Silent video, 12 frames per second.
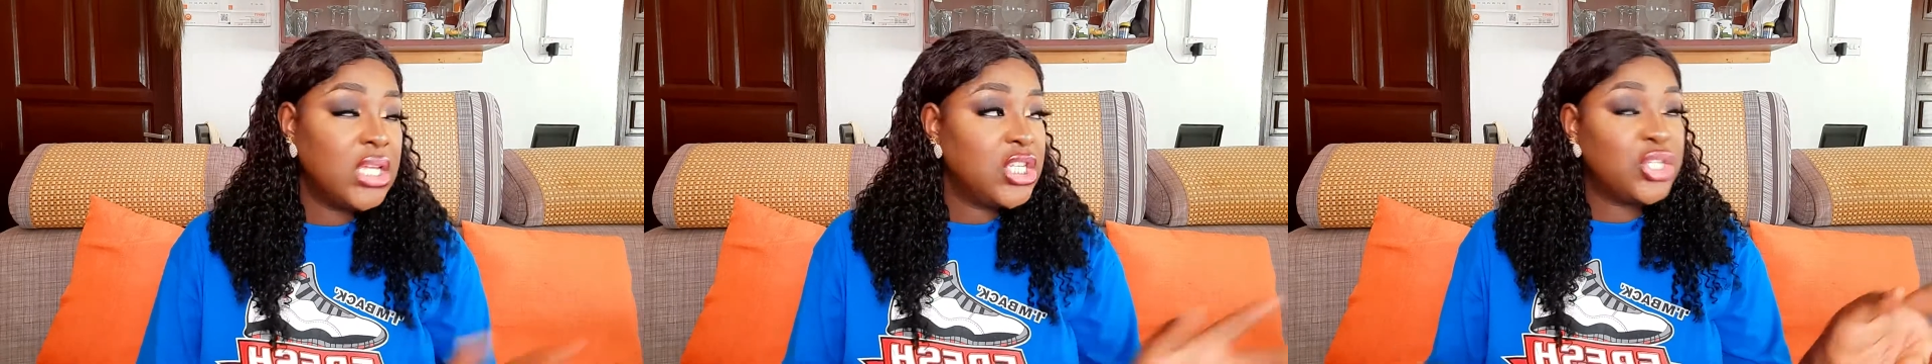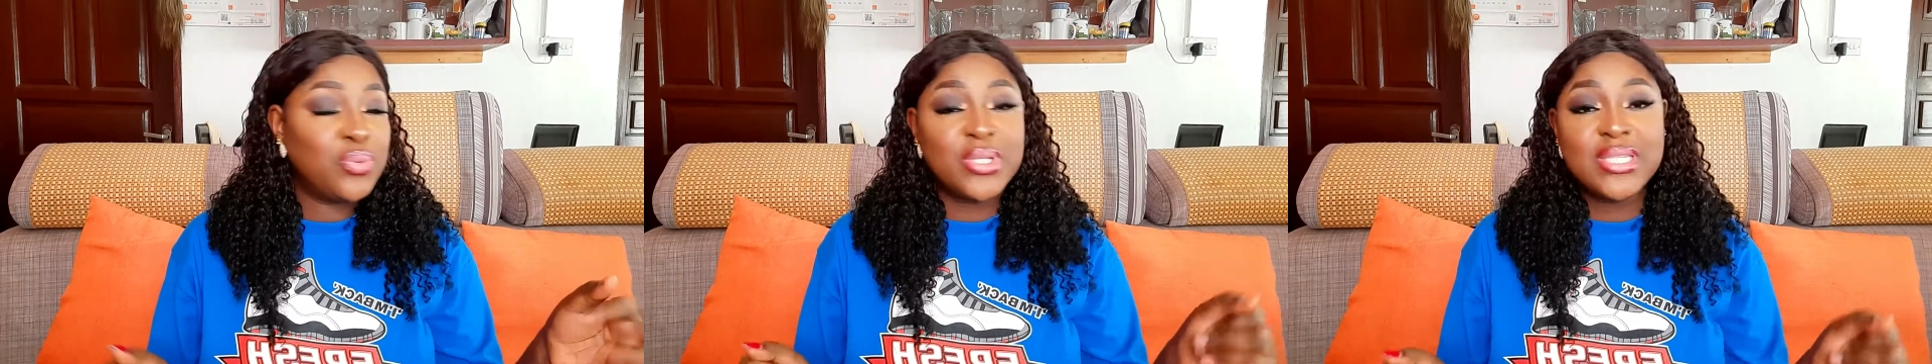
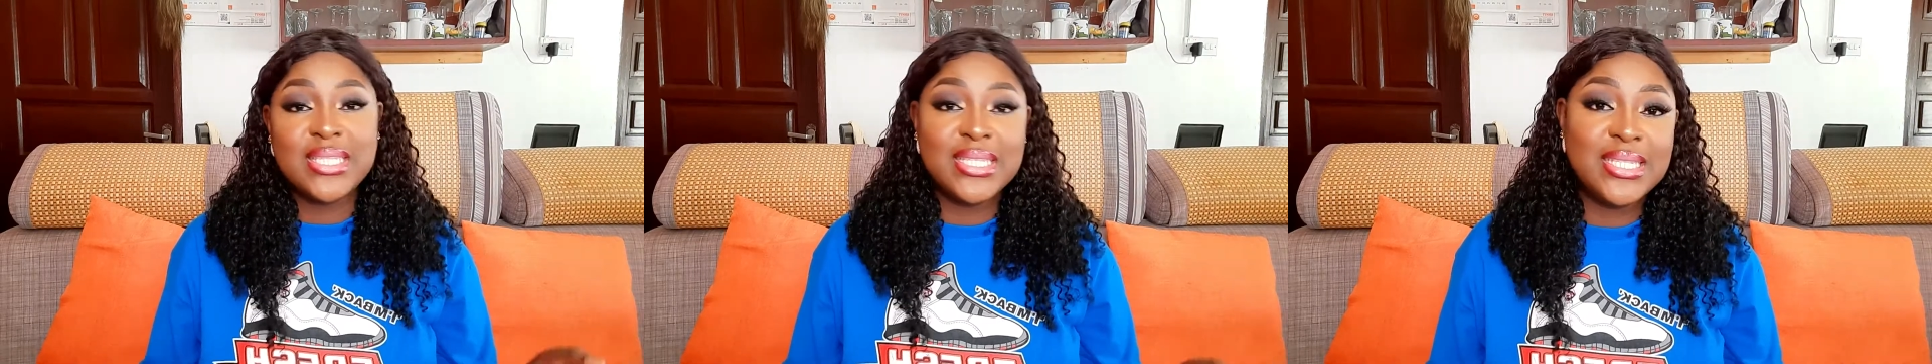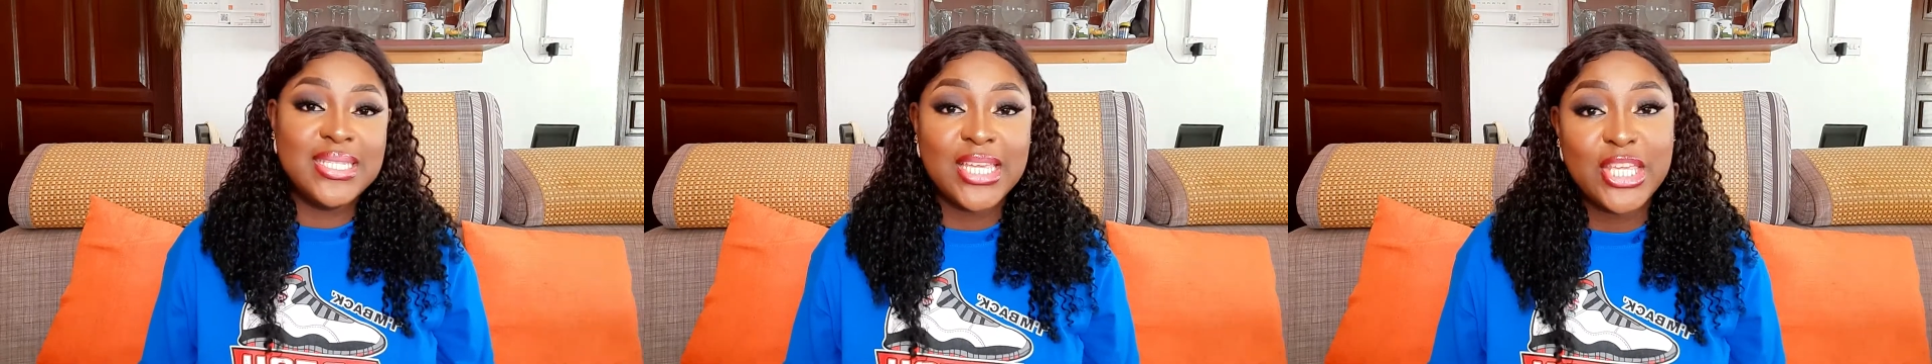she was
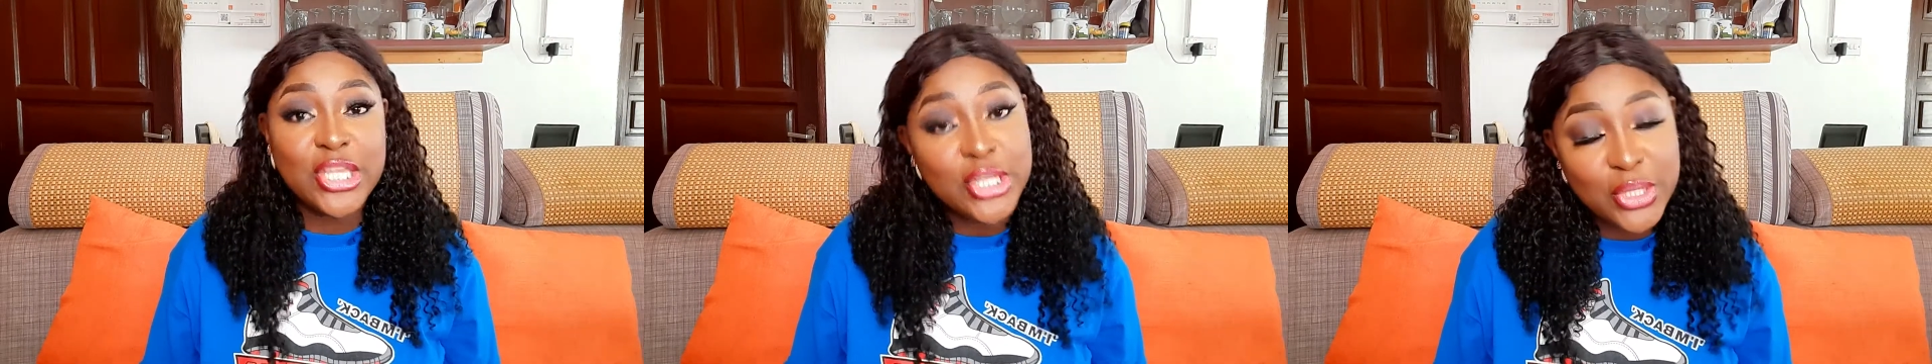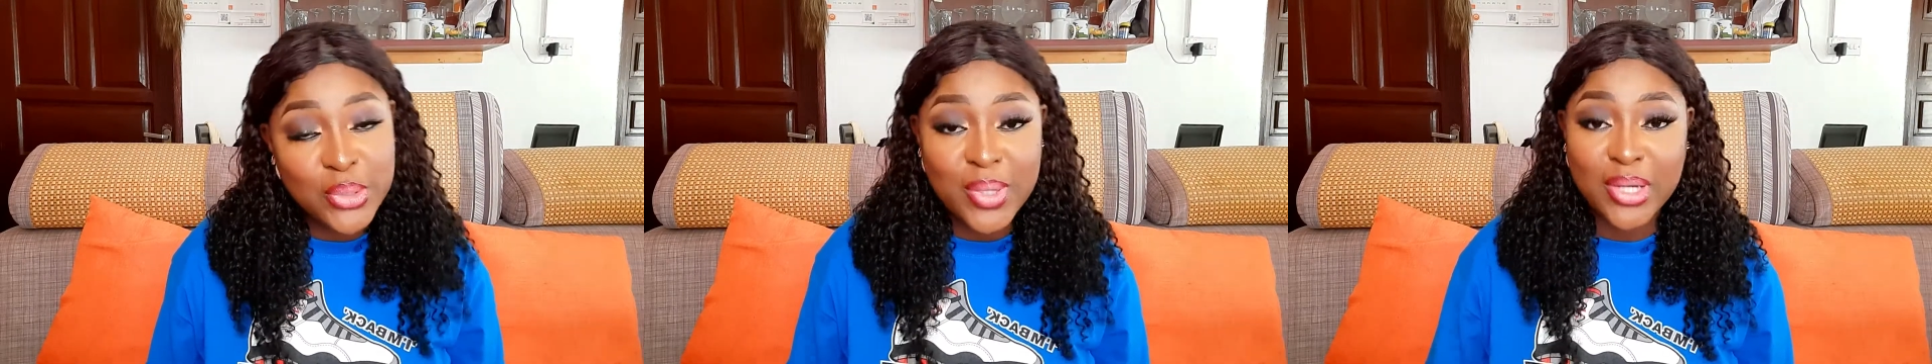in the
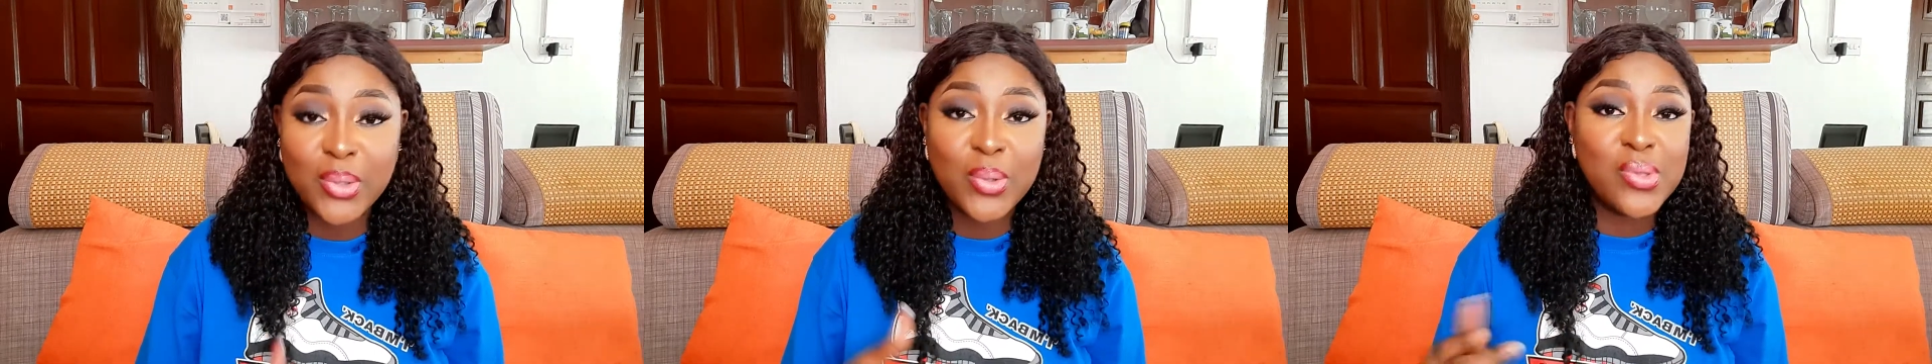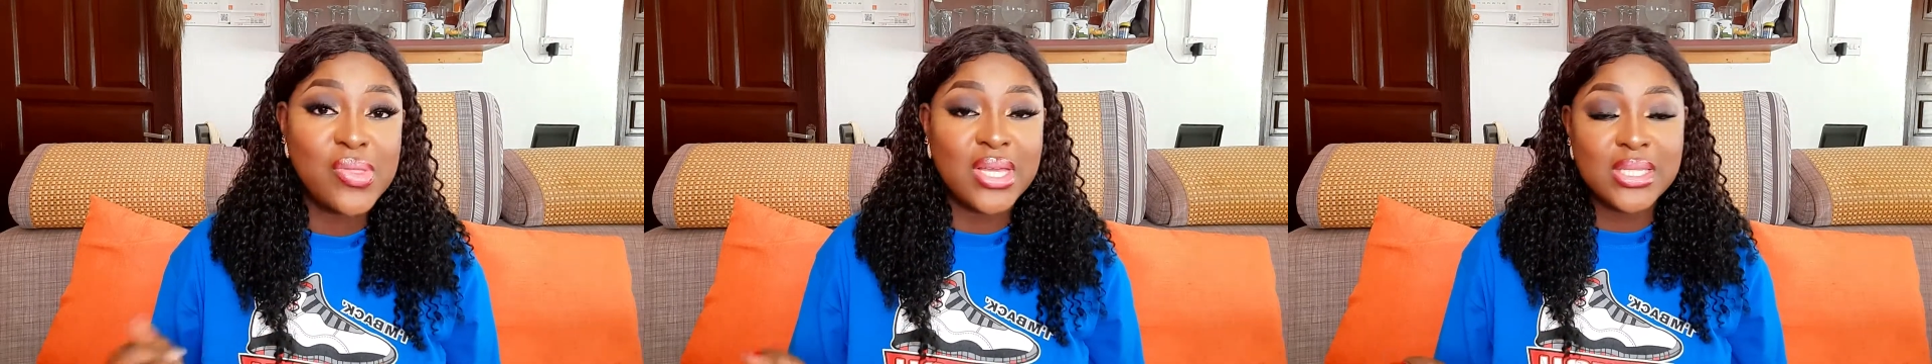queue and
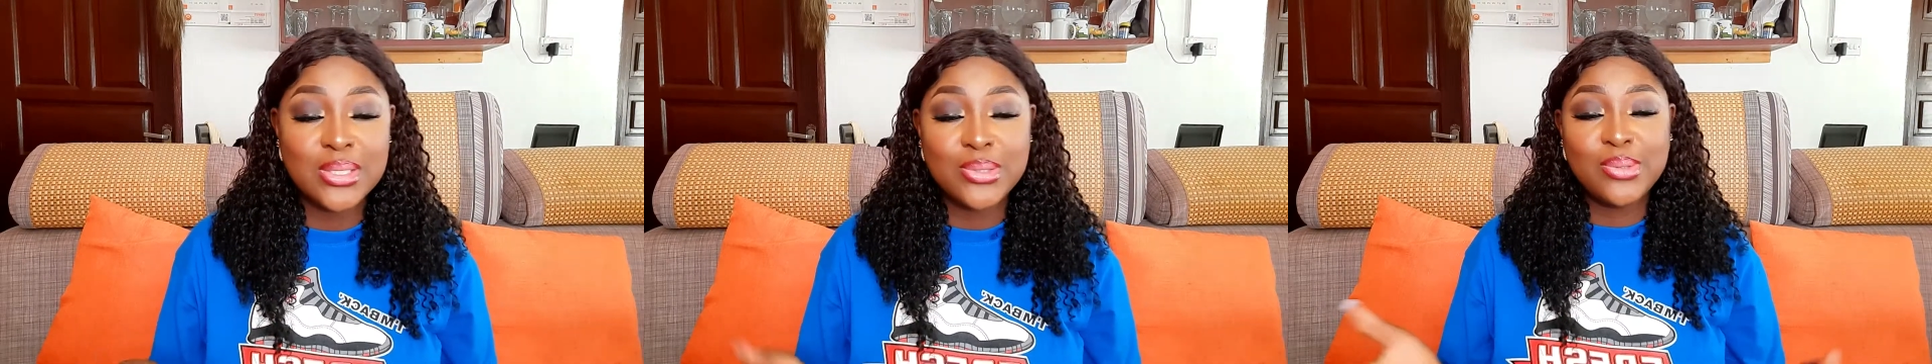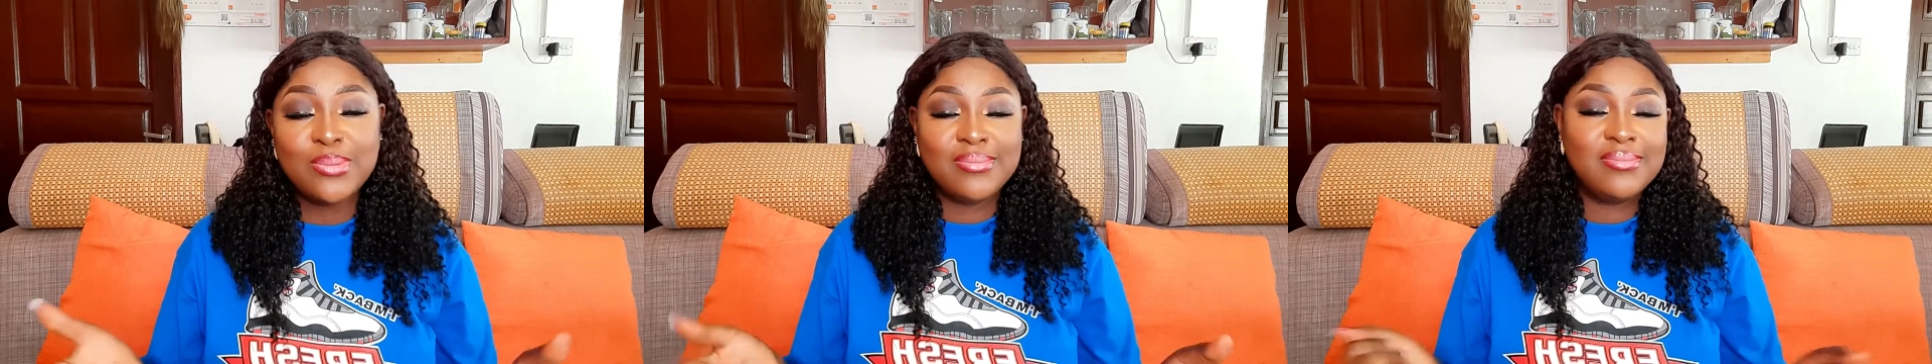all that you
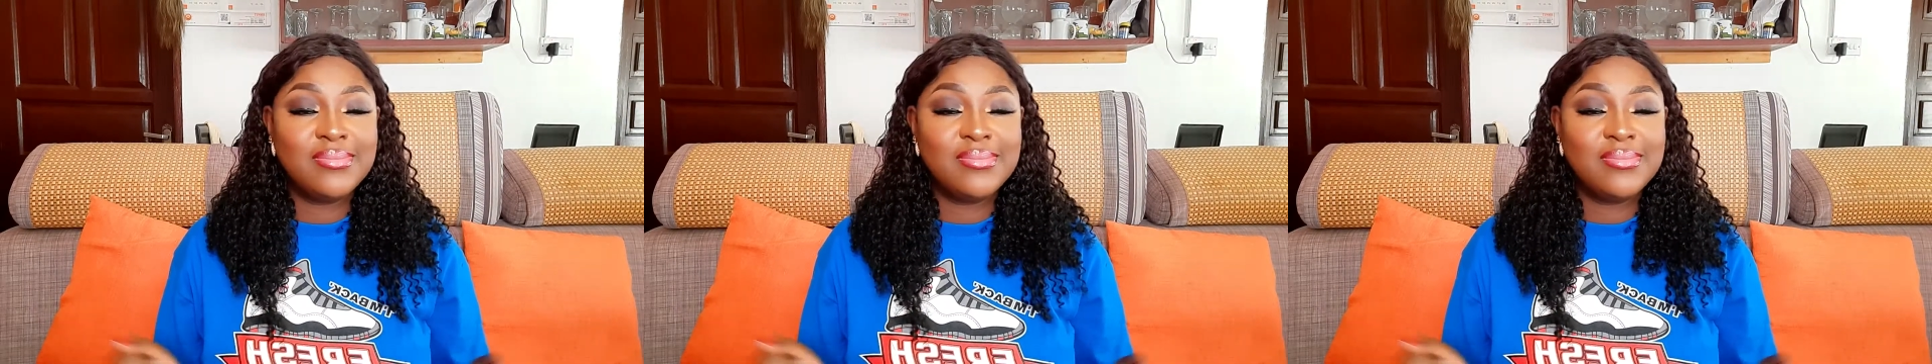know